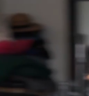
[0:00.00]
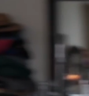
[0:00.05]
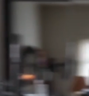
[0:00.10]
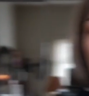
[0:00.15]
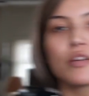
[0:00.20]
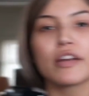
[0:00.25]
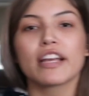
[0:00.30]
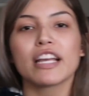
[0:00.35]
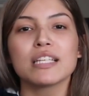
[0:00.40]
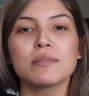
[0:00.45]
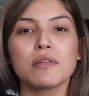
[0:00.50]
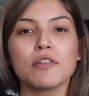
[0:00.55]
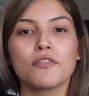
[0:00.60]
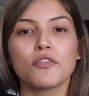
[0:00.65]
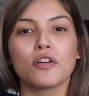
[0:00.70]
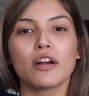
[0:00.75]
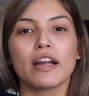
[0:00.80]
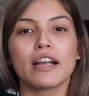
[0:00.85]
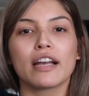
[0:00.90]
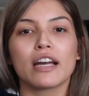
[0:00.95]
So I guess
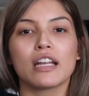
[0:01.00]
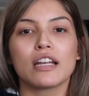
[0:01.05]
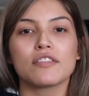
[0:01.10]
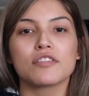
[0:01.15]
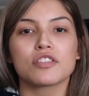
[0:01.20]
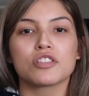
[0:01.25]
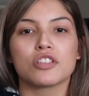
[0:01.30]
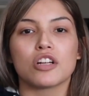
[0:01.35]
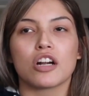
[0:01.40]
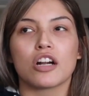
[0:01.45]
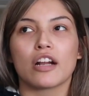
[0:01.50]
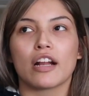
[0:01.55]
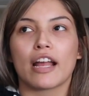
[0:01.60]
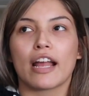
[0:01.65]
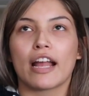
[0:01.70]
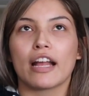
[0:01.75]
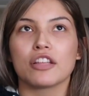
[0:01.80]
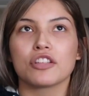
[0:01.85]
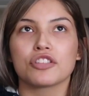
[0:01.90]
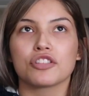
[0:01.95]
before I kind of start
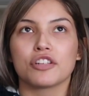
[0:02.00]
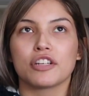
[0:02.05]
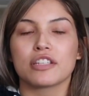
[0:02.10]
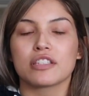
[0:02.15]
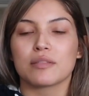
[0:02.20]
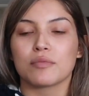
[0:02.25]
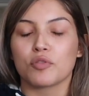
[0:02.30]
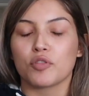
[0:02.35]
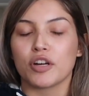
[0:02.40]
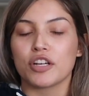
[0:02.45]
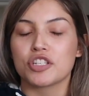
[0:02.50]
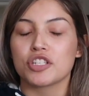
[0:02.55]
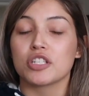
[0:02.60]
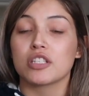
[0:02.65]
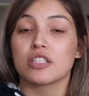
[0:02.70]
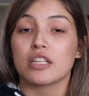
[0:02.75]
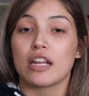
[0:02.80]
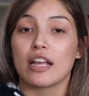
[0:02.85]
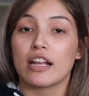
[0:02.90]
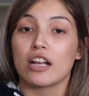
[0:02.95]
answering some
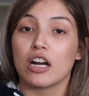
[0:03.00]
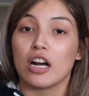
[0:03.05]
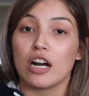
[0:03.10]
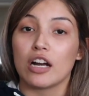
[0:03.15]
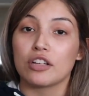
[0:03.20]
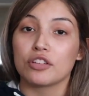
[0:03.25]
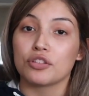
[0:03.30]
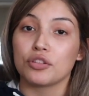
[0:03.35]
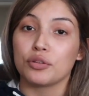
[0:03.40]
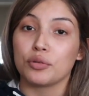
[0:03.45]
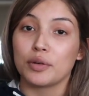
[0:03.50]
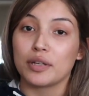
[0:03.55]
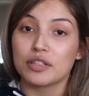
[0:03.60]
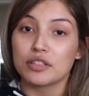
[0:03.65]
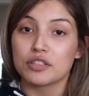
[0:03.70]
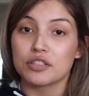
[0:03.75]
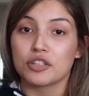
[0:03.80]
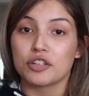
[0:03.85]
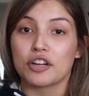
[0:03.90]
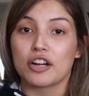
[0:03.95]
questions that I got through
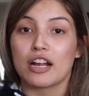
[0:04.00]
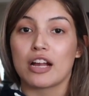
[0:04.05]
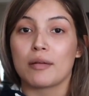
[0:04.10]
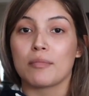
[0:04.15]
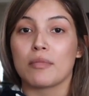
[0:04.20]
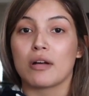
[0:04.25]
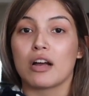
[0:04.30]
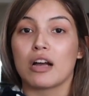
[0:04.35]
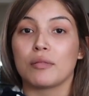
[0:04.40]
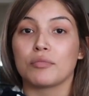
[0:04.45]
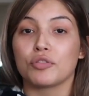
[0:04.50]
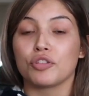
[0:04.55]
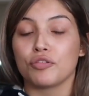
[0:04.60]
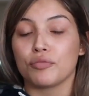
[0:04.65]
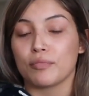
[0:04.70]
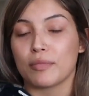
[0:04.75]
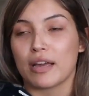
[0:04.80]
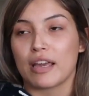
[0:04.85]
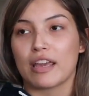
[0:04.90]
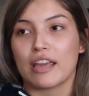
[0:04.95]
Instagram, um,
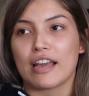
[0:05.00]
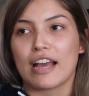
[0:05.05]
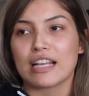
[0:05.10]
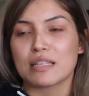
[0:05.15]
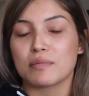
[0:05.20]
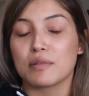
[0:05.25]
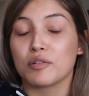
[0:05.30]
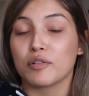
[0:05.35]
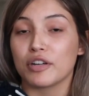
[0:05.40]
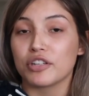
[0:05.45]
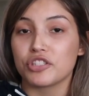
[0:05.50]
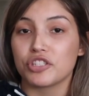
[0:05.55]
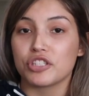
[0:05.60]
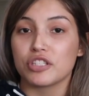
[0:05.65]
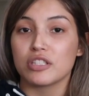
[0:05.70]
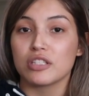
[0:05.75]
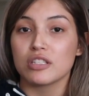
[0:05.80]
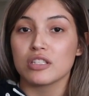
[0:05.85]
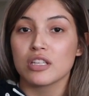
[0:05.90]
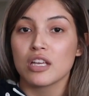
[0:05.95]
through my Ask Me
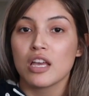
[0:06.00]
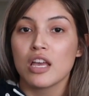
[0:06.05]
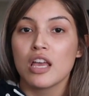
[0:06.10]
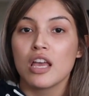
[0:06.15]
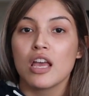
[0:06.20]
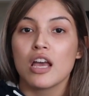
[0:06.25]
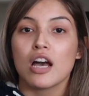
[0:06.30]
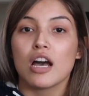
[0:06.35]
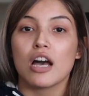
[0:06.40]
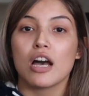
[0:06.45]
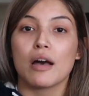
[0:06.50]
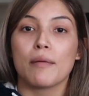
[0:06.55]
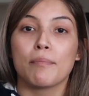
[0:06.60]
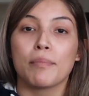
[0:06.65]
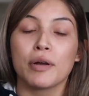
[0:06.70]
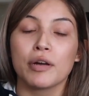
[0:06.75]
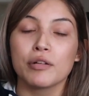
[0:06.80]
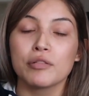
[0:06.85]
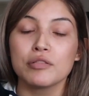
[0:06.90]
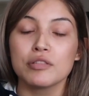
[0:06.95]
Questions uh,
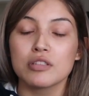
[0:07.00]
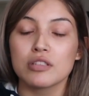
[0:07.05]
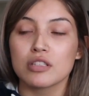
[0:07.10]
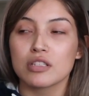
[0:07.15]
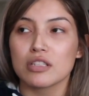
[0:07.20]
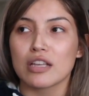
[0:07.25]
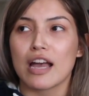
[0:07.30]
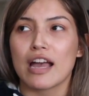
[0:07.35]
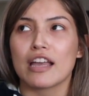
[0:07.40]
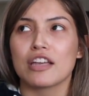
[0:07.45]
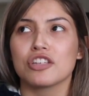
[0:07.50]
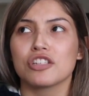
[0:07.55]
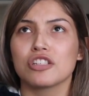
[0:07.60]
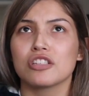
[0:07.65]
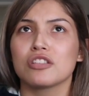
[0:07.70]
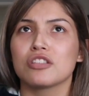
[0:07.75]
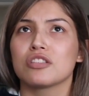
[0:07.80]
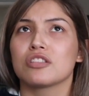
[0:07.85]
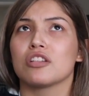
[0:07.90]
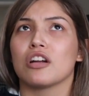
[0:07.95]
post, I
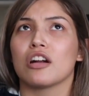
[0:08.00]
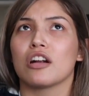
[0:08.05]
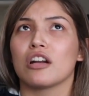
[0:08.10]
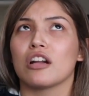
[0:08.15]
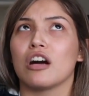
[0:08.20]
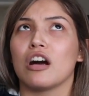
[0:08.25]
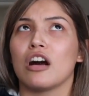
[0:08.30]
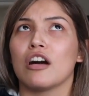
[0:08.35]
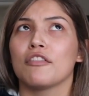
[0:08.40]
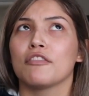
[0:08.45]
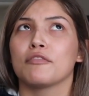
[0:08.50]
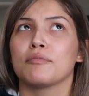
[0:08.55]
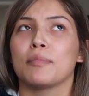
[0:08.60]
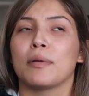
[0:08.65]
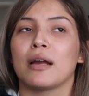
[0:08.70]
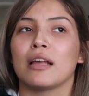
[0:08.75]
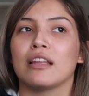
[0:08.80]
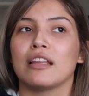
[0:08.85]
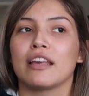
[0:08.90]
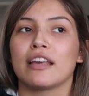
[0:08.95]
should start off
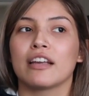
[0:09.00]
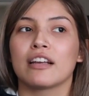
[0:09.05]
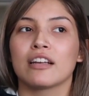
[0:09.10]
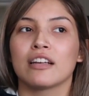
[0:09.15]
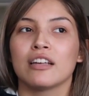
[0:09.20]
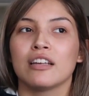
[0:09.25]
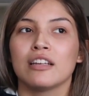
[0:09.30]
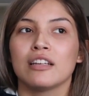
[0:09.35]
by like